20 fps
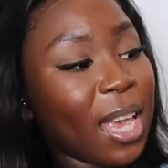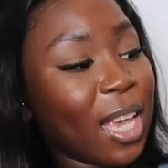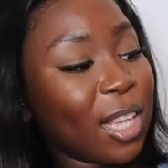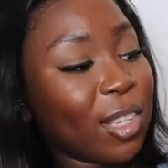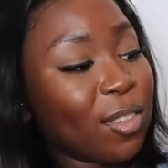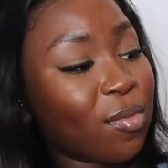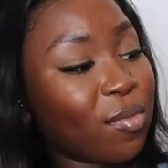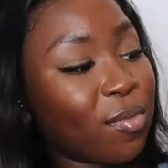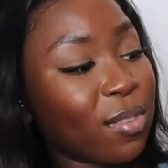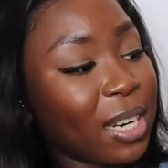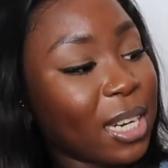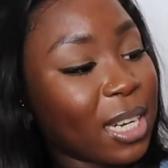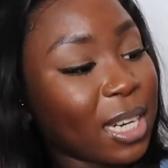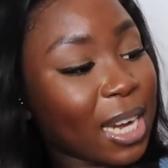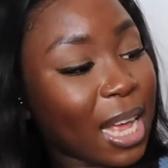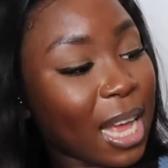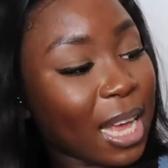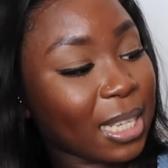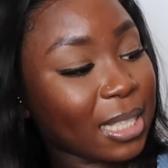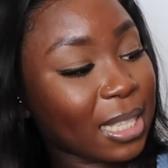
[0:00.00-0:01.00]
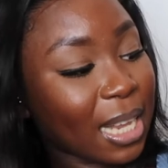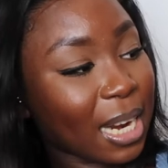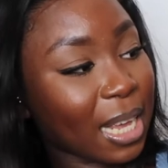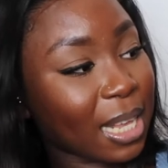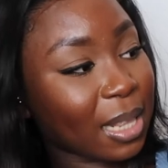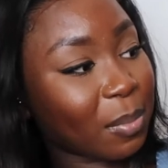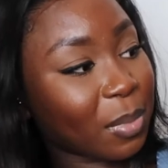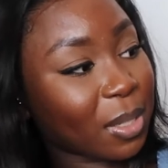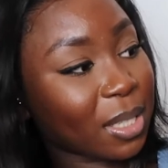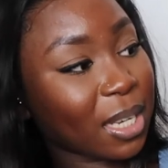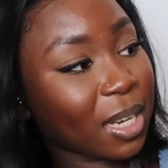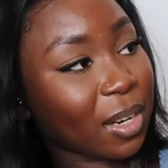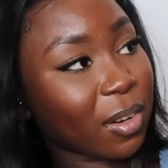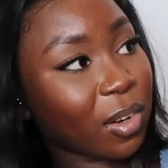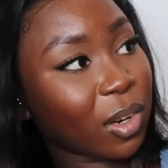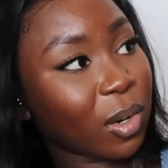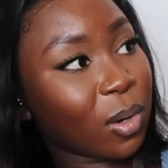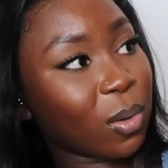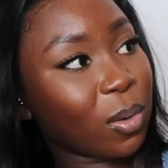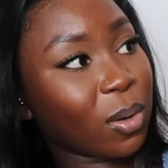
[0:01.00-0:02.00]
It's really nice, I like the
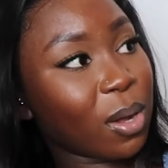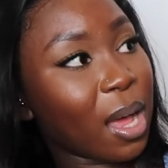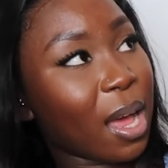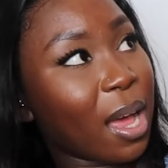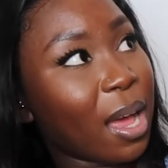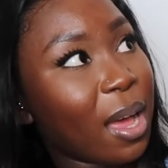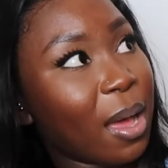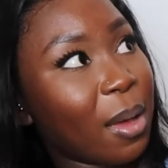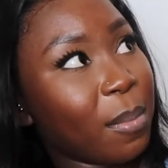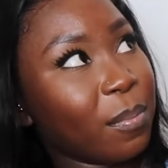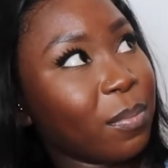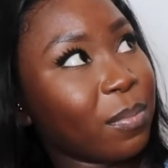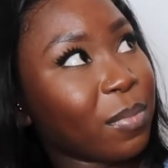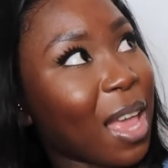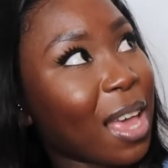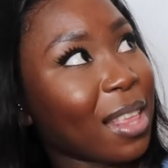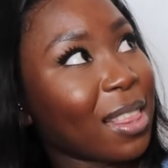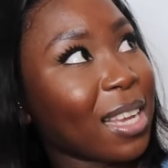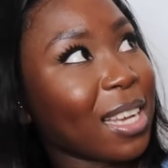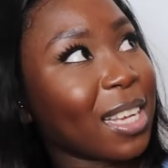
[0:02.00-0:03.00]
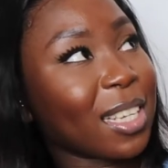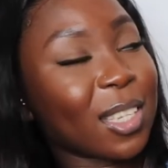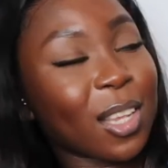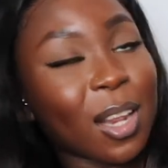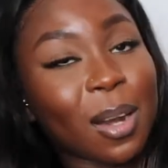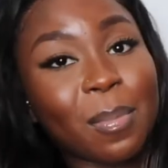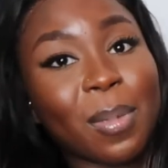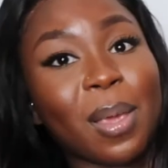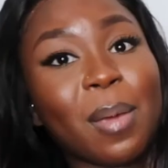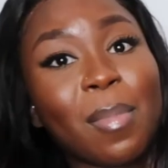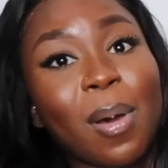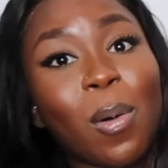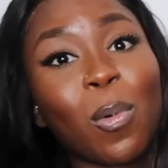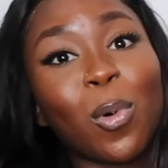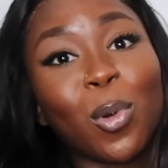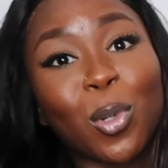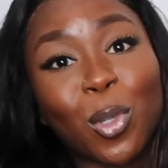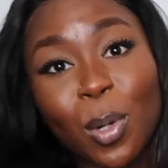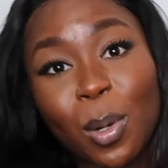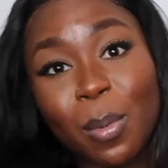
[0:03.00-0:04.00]
material. I think it's gonna be in my
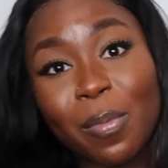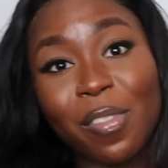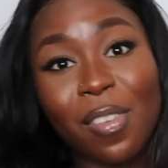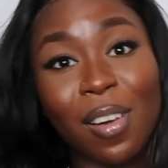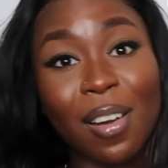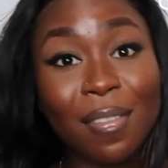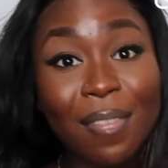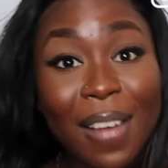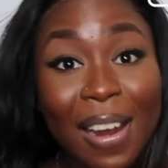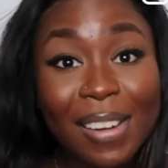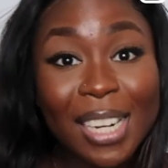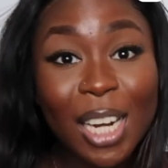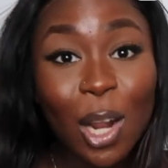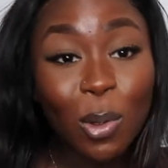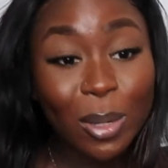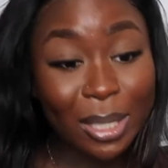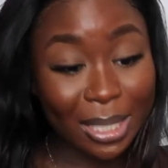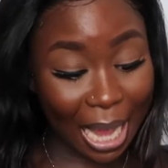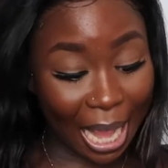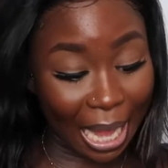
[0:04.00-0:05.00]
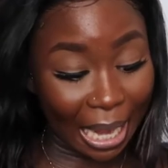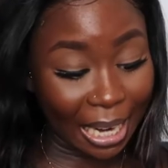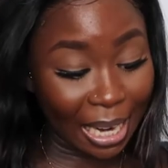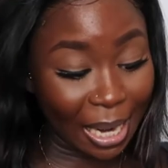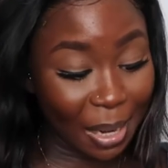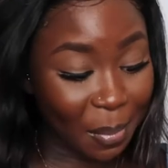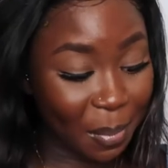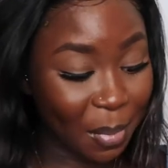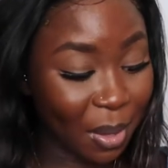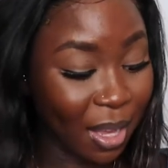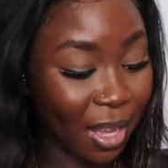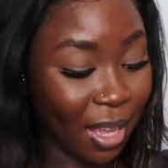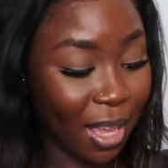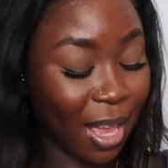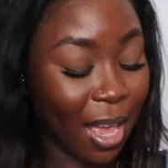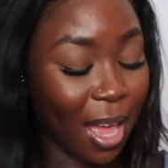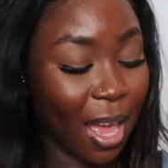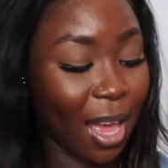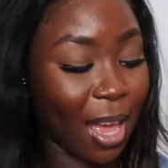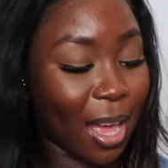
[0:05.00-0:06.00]
wardrobe for a very long time.
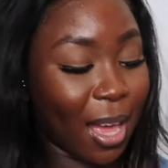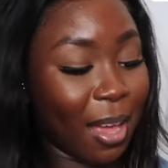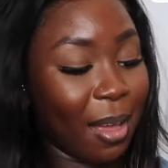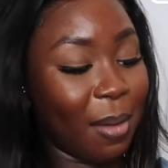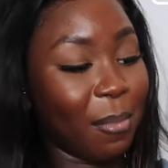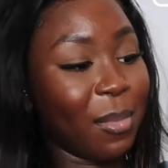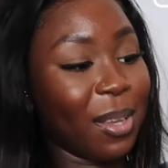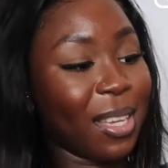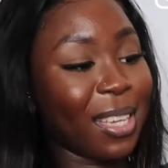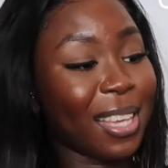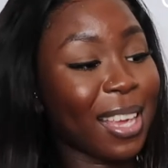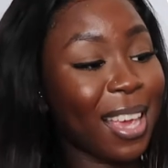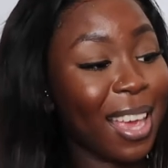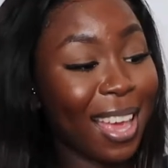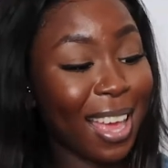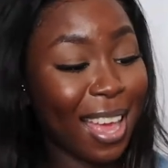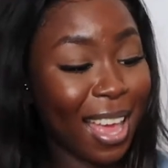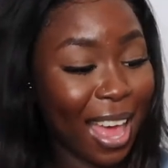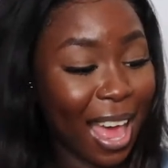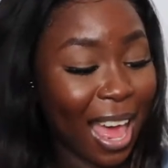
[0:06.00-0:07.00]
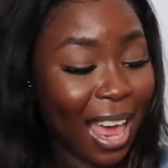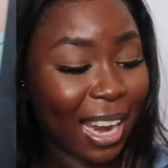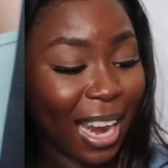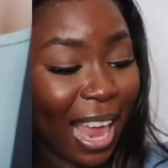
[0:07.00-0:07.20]
Yeah, I